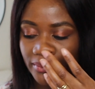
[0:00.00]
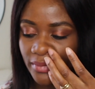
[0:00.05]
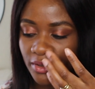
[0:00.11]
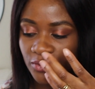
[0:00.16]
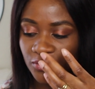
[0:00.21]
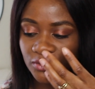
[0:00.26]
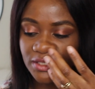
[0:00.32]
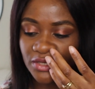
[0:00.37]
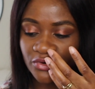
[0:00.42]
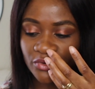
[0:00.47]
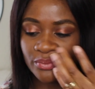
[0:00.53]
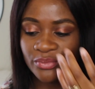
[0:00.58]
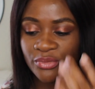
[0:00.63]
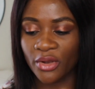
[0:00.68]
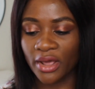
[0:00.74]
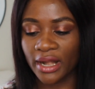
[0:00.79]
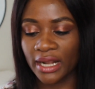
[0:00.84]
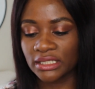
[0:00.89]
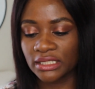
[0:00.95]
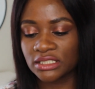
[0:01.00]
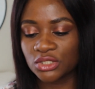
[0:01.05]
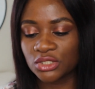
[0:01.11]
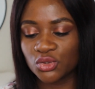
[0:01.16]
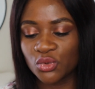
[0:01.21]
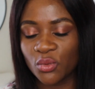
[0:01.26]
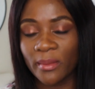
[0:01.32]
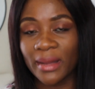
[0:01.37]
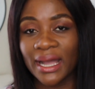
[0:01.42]
EUCERIN
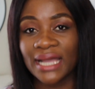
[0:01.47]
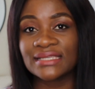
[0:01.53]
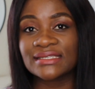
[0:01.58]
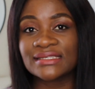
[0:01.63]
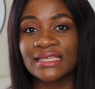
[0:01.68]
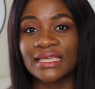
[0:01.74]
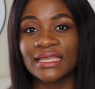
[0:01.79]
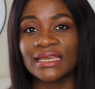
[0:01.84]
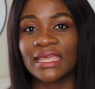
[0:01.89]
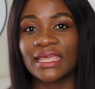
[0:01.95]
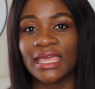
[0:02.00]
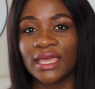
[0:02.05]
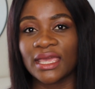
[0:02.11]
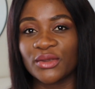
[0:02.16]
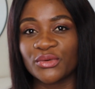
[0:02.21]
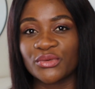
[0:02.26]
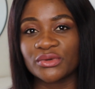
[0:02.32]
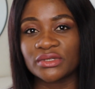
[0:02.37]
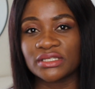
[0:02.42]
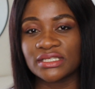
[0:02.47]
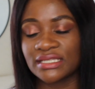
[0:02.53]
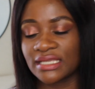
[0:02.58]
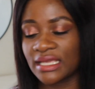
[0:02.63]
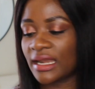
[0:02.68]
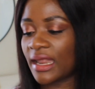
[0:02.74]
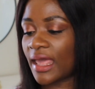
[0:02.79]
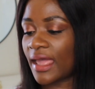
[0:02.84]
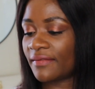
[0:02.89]
product to my skincare
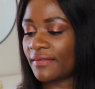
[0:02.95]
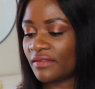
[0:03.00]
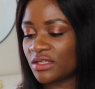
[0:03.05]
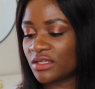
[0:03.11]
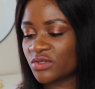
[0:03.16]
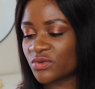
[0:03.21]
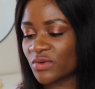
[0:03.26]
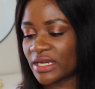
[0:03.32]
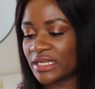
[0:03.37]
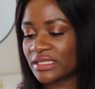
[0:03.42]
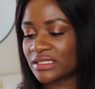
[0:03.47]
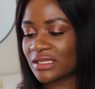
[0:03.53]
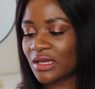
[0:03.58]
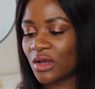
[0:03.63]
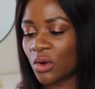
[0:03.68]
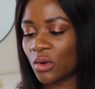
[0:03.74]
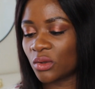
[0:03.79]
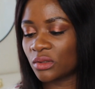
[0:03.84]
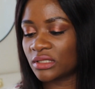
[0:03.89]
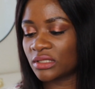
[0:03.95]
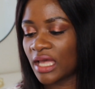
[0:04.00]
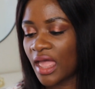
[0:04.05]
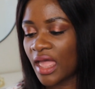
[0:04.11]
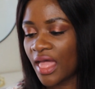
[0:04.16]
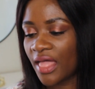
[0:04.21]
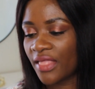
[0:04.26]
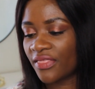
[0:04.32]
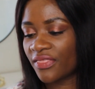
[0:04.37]
routine, and this one is called
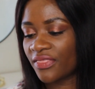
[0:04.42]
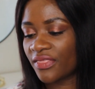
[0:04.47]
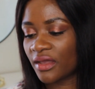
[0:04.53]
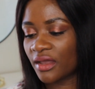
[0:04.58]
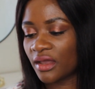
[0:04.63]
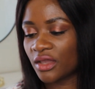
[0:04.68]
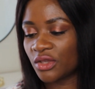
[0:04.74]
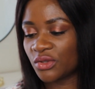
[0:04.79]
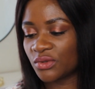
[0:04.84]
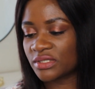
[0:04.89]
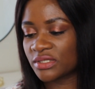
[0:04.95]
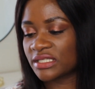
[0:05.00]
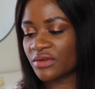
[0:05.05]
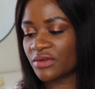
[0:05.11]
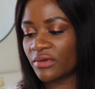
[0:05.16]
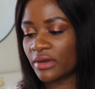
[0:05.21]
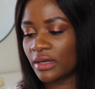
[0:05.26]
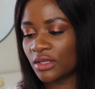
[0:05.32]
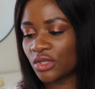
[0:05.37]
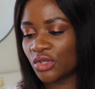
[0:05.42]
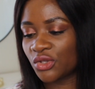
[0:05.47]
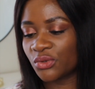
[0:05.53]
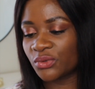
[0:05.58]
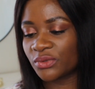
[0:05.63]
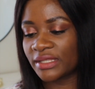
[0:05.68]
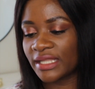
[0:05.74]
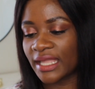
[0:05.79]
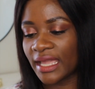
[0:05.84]
the EUCERIN
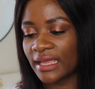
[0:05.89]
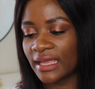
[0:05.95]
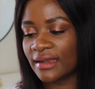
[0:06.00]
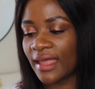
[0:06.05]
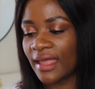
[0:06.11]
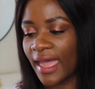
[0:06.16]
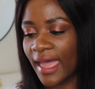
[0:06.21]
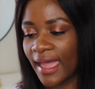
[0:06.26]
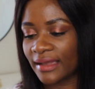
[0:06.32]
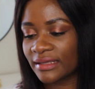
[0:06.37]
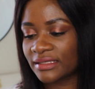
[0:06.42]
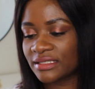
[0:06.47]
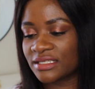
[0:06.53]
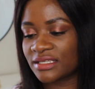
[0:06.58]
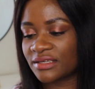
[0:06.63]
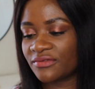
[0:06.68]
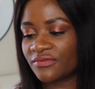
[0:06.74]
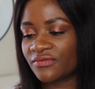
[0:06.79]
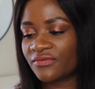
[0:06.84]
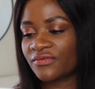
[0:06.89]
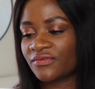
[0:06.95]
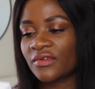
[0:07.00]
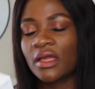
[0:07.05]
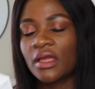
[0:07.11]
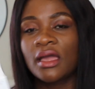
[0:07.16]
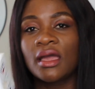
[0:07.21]
Q10 Active